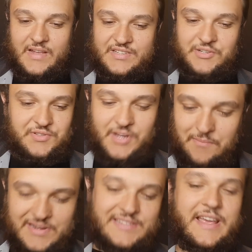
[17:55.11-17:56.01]
So
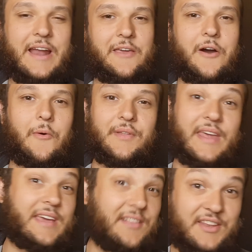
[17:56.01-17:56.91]
somebody's got to go and
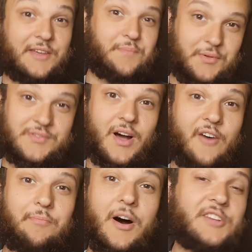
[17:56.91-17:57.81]
clean up those
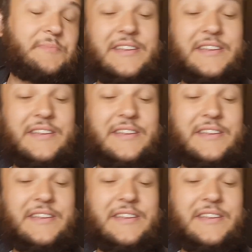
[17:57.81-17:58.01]
golf balls,